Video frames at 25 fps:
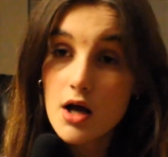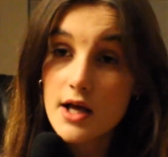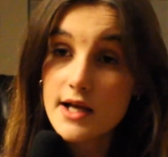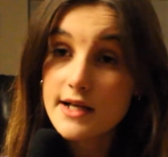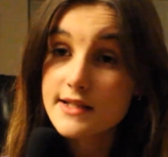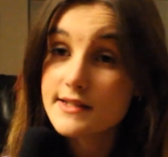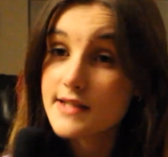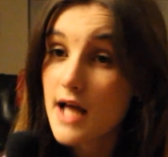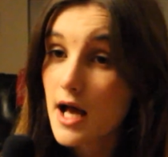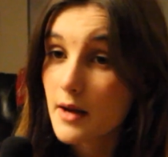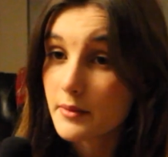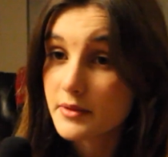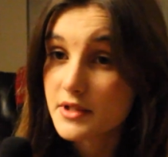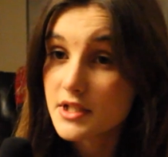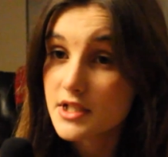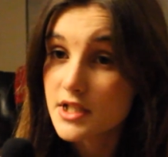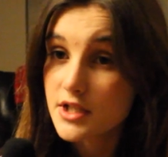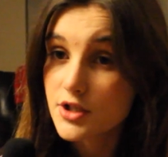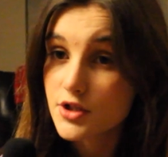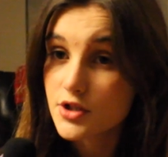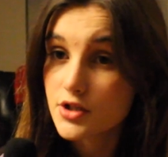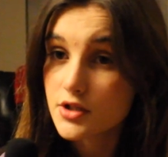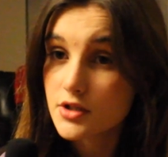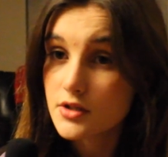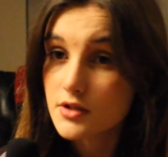Exam
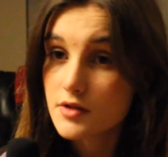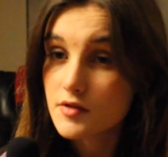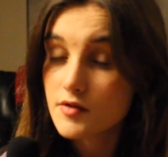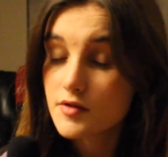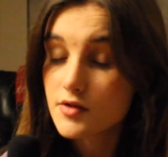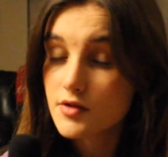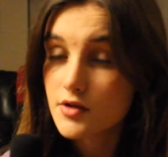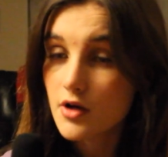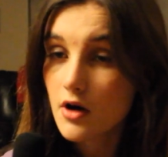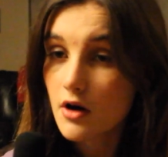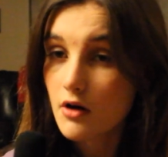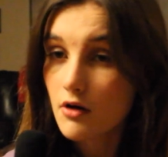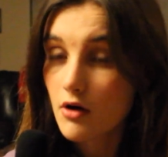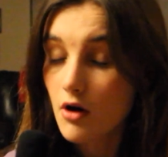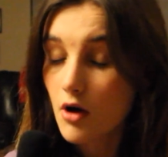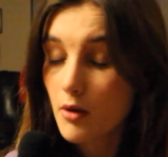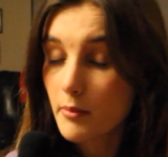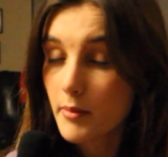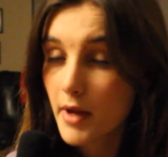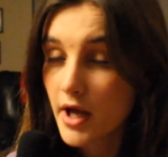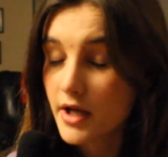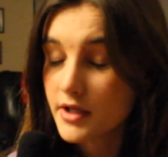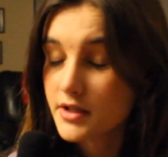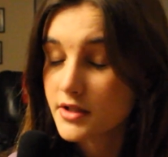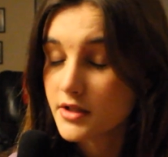conditions are a
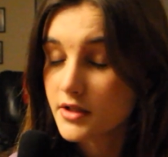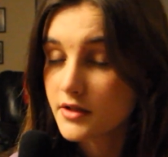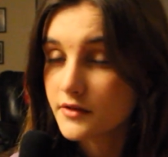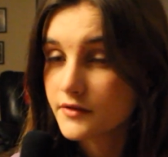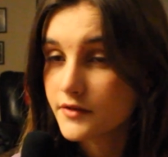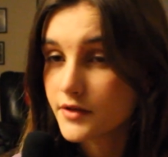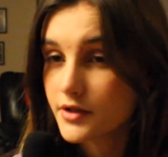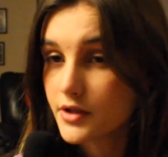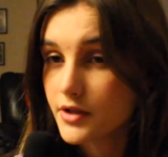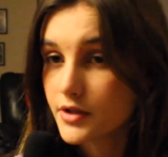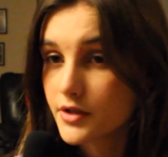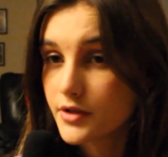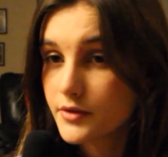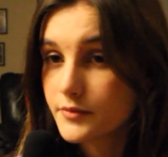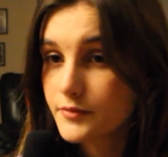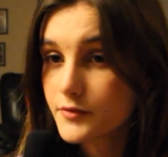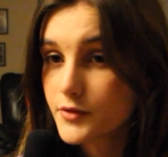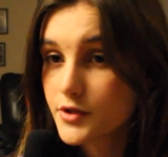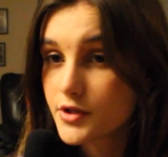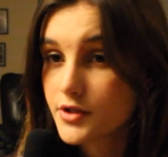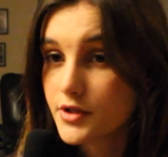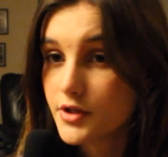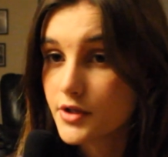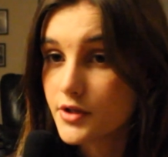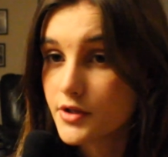lot better for
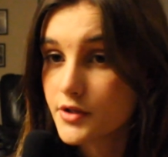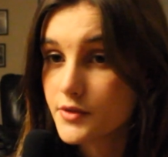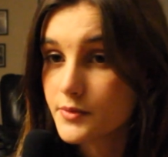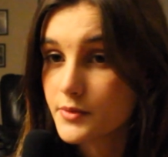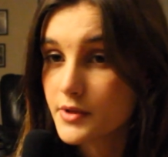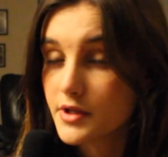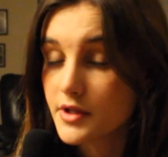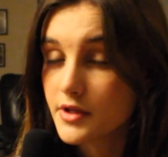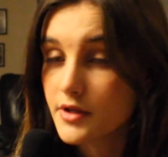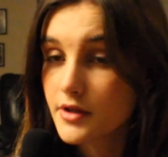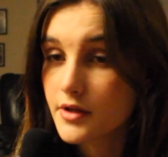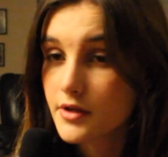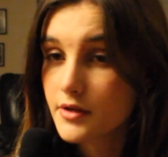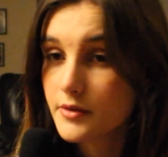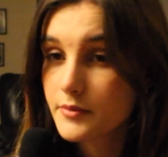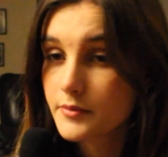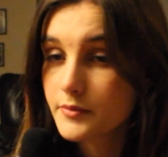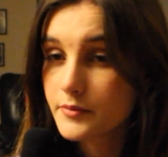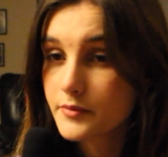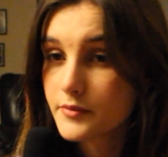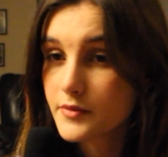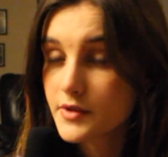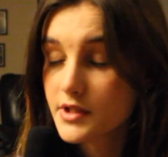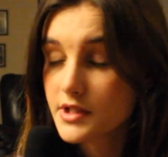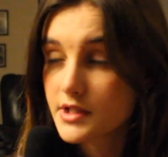students with
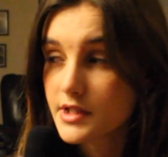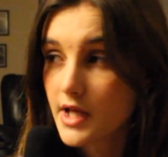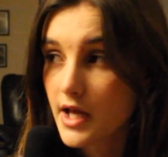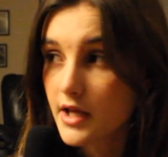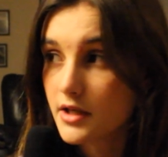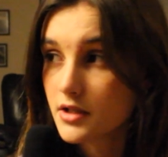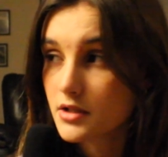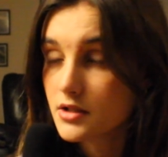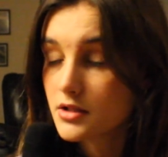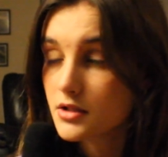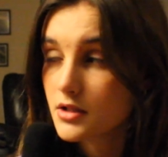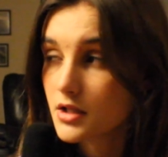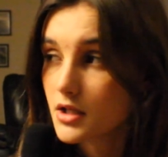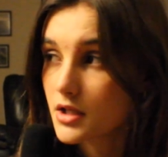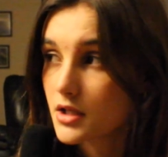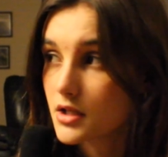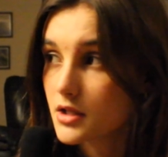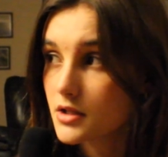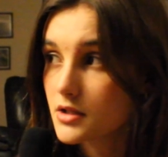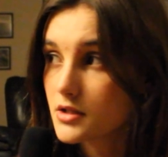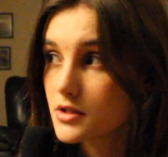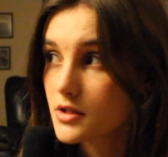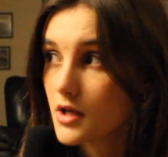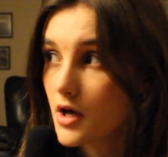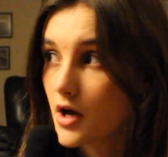SEND
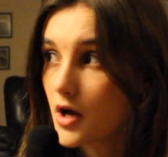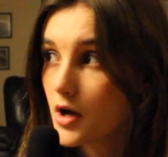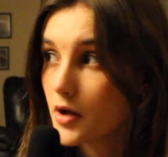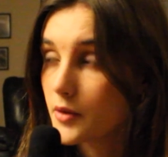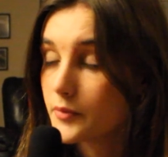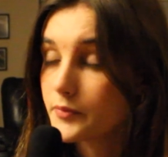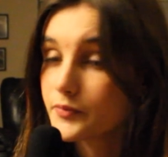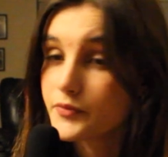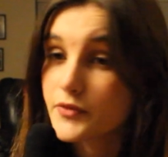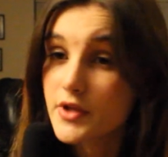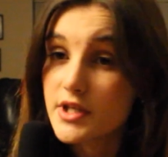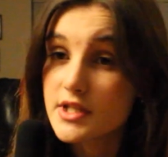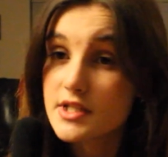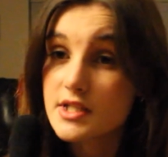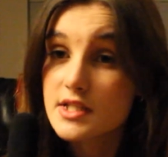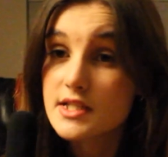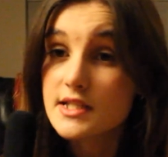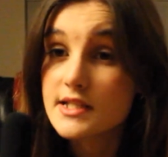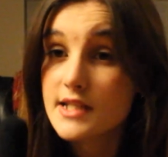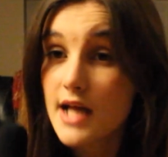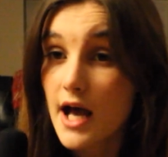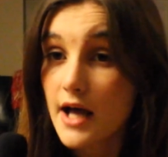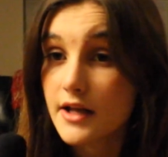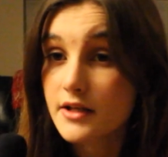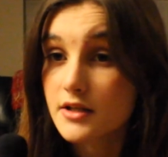needs. There's a
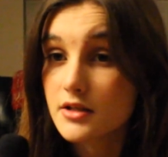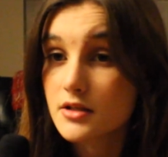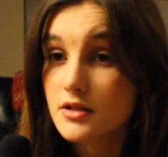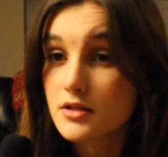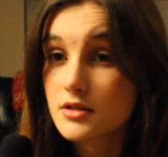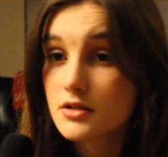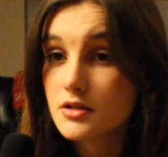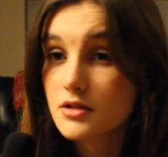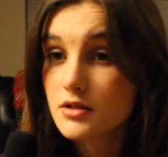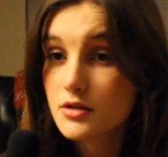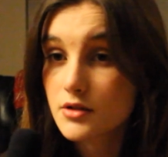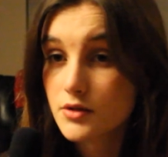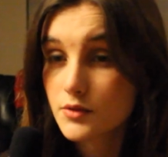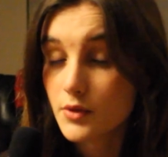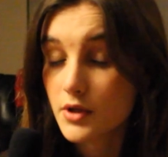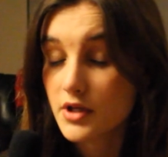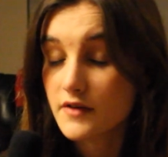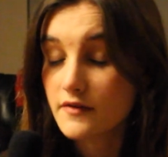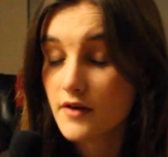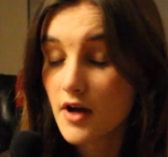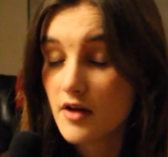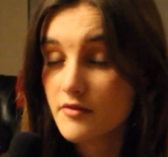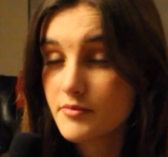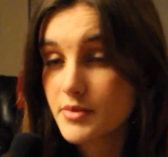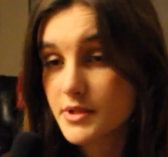standard
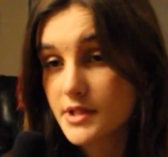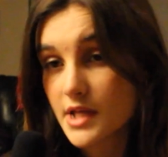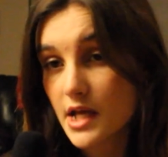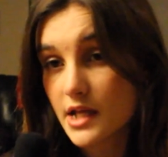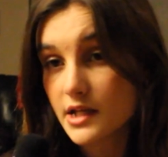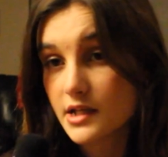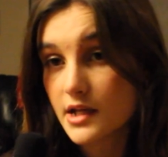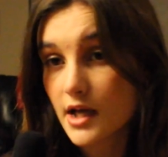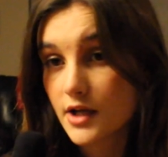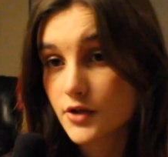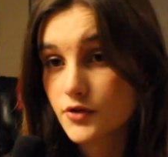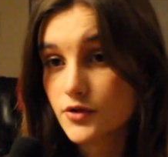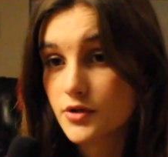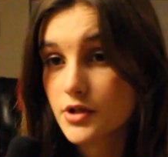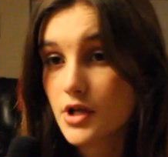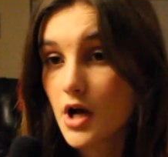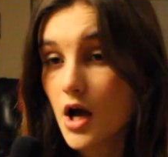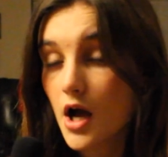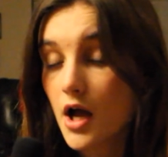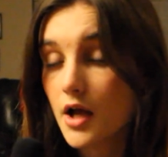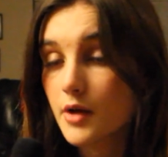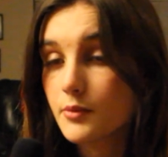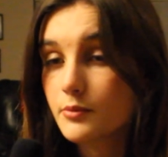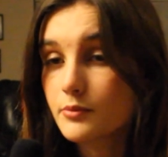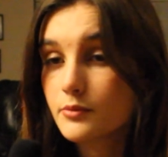25% extra
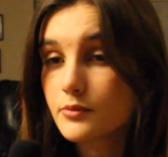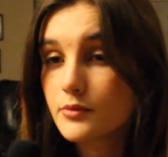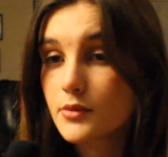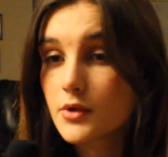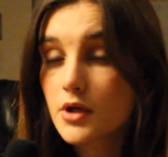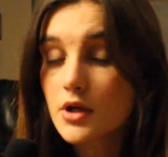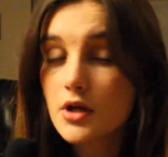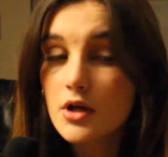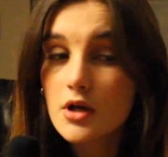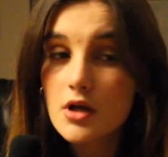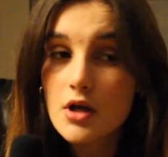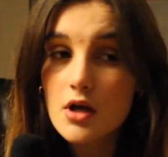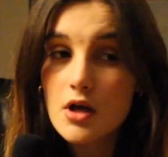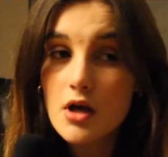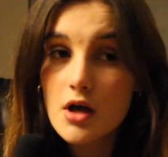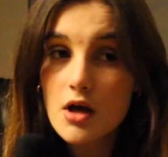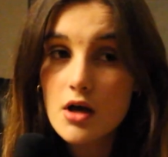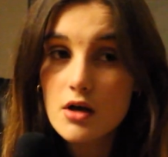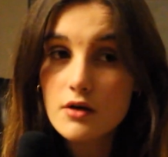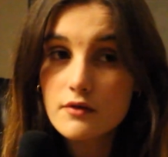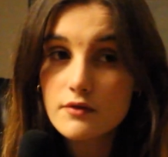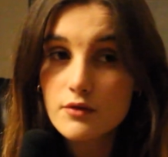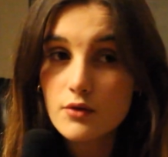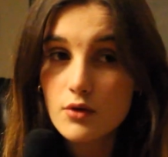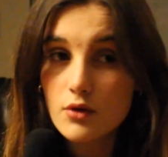time
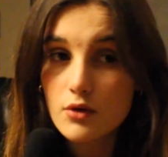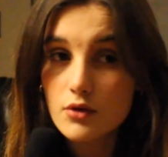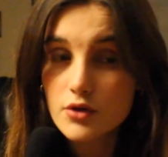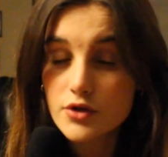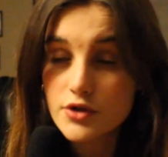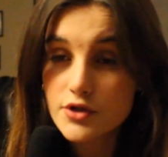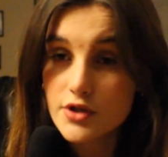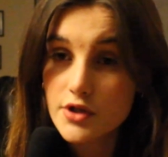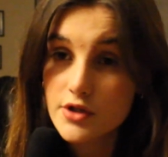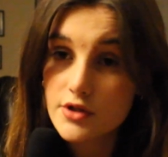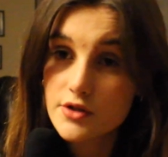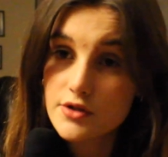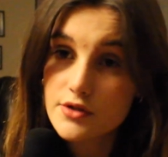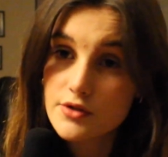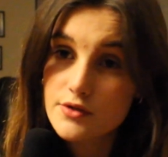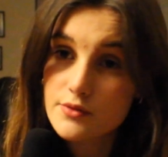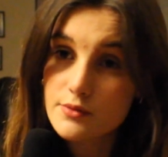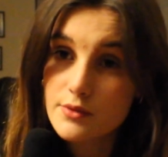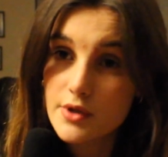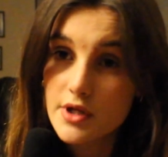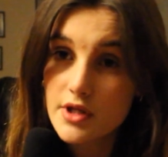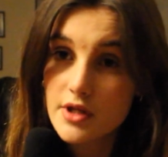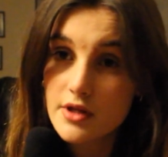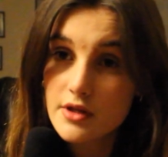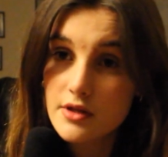for students
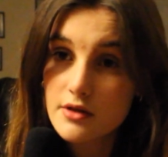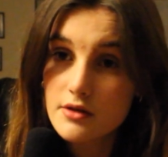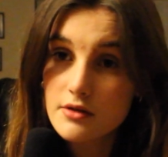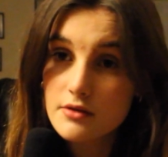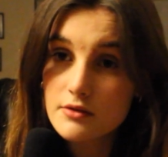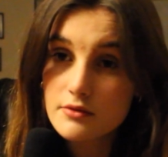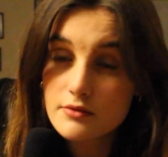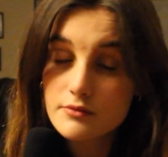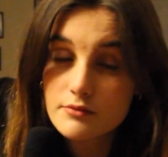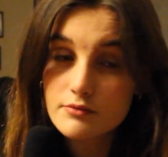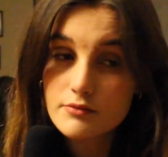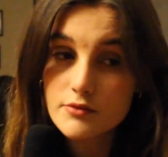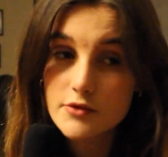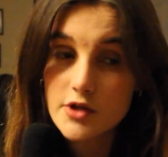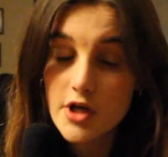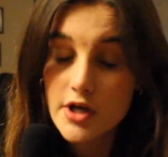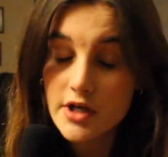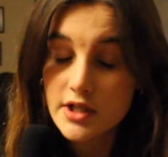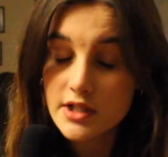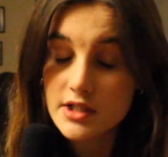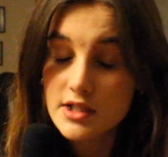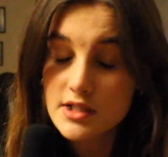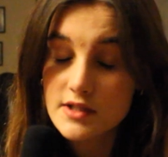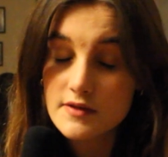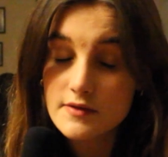with
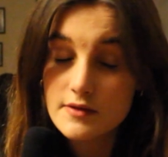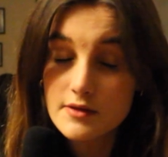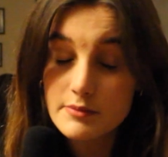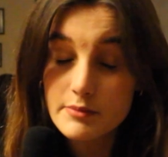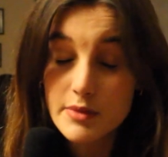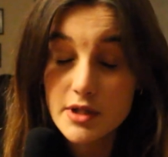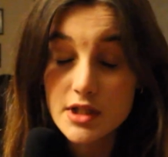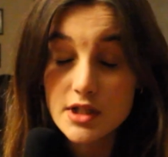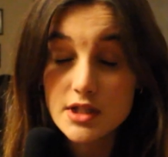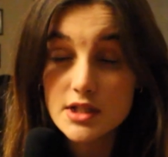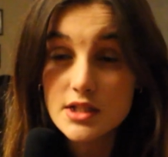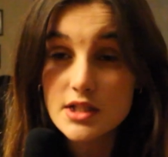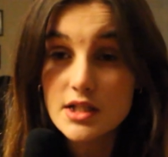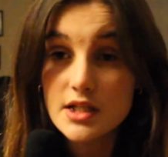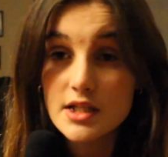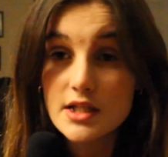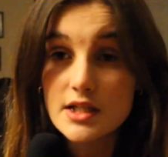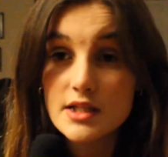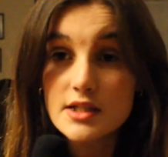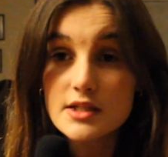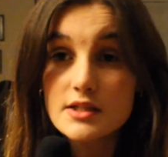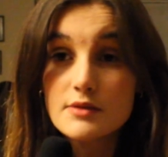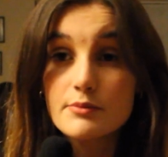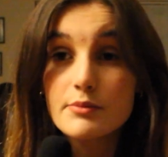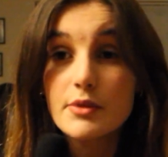learning
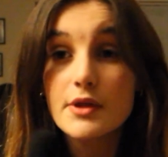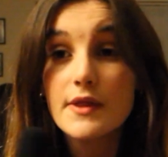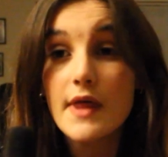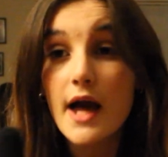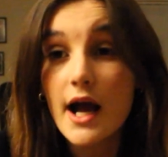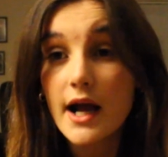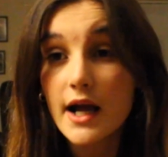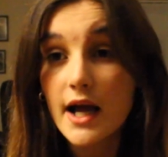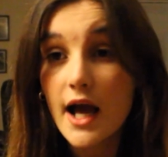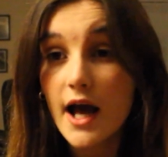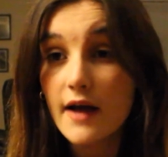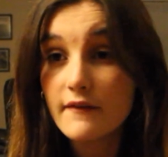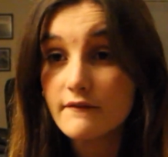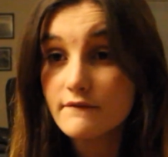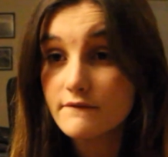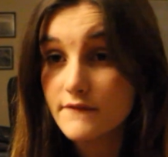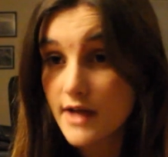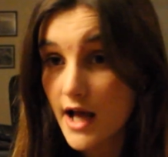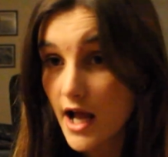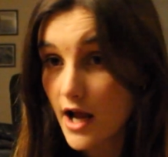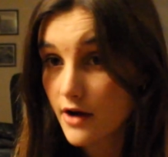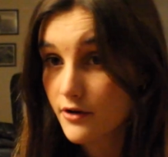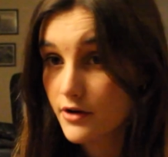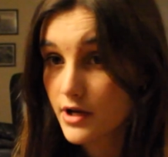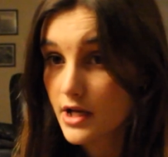disabilities, but that can
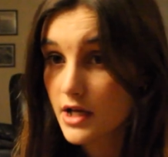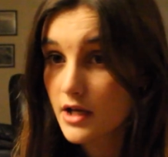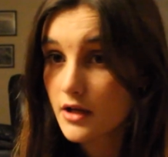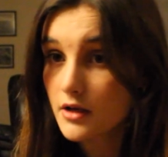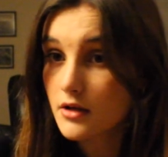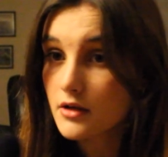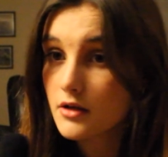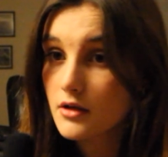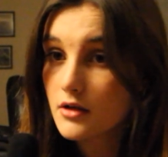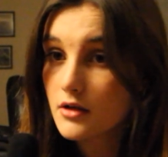vary